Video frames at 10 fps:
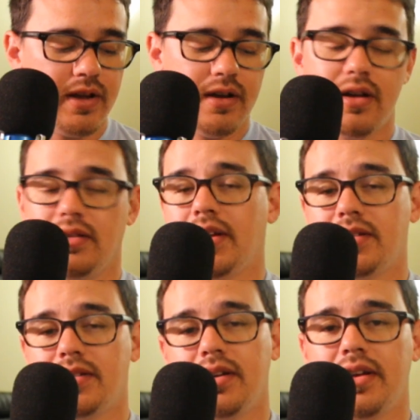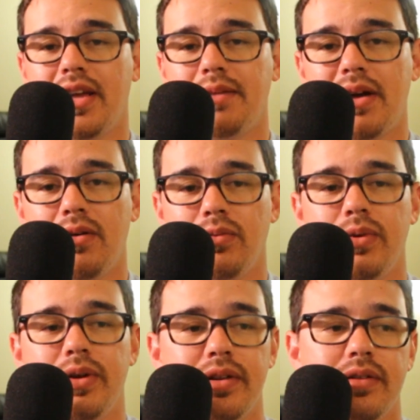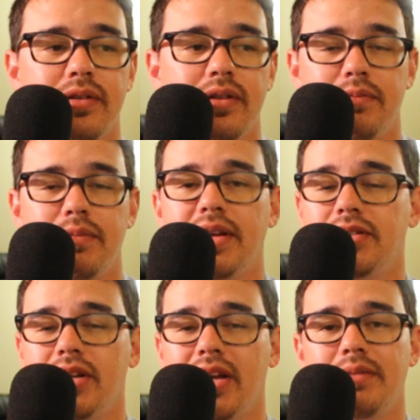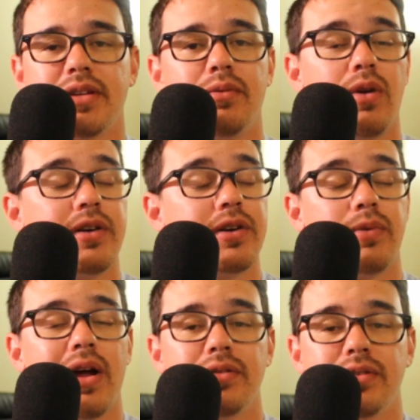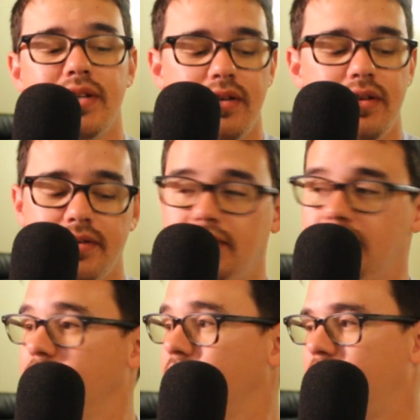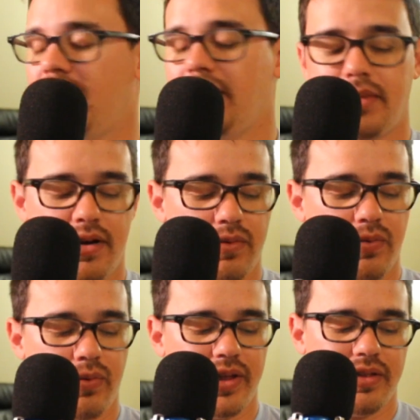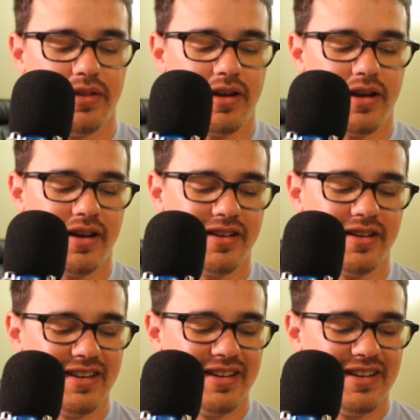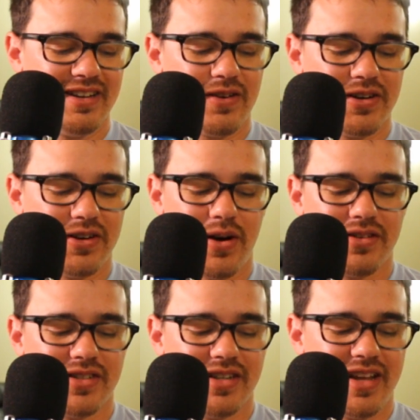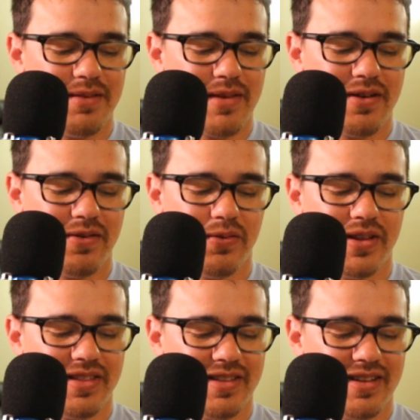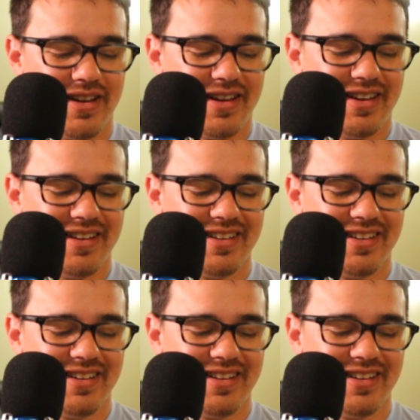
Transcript: Alexa came out with uh, Mickie James, and Ronda Rousey came out with uh, Ronda Rousey came out with uh,